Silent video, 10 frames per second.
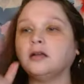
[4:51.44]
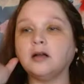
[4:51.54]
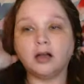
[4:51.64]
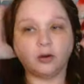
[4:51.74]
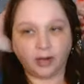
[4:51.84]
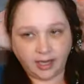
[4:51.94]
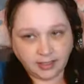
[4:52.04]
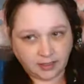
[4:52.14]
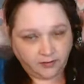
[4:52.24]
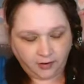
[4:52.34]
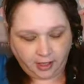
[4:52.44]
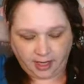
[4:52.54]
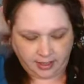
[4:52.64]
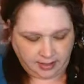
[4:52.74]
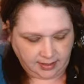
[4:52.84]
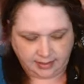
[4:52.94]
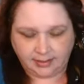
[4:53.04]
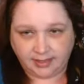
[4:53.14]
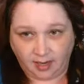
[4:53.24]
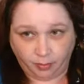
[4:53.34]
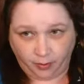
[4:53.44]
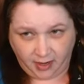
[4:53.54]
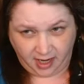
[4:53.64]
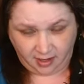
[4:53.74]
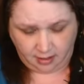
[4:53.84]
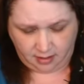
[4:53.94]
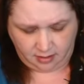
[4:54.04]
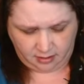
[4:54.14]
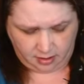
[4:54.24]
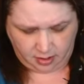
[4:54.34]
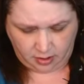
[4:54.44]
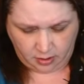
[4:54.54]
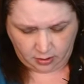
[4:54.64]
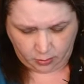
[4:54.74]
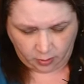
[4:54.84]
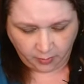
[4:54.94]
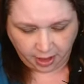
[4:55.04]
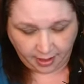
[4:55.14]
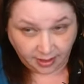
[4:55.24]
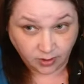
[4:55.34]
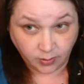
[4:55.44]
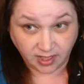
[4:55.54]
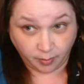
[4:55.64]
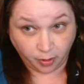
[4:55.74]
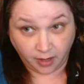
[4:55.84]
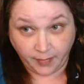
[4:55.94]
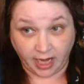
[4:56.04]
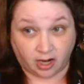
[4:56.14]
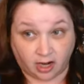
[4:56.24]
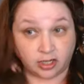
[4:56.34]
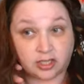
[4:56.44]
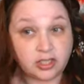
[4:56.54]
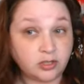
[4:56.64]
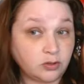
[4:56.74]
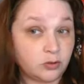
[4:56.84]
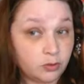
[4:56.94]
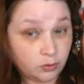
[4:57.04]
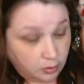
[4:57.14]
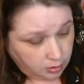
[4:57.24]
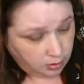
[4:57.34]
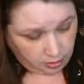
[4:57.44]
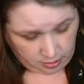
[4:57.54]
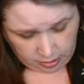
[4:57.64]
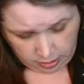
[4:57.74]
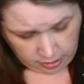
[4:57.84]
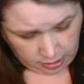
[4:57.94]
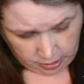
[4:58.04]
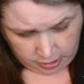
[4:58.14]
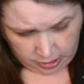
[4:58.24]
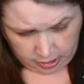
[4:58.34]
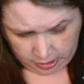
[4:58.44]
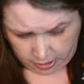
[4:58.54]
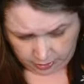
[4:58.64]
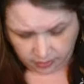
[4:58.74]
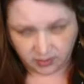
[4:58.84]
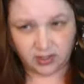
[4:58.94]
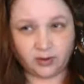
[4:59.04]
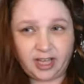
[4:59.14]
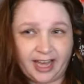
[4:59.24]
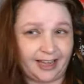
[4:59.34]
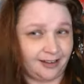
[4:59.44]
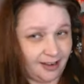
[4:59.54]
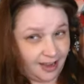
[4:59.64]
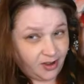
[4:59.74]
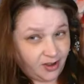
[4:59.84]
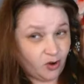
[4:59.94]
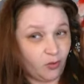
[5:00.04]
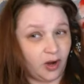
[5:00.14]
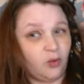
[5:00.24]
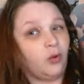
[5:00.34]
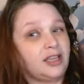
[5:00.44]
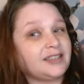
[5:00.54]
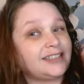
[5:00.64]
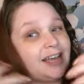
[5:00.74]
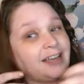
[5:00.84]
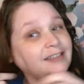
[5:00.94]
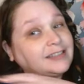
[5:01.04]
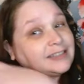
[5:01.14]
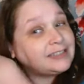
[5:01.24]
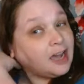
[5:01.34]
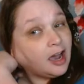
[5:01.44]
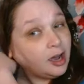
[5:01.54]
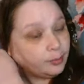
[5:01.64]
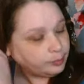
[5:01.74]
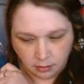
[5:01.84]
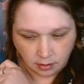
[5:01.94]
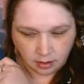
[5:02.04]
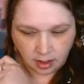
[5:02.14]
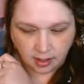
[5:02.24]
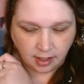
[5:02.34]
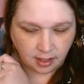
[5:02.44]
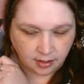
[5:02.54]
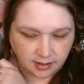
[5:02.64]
Oh, I did forget to separate. Normally I do separate my hair into two, just so that I know where one side stops and the other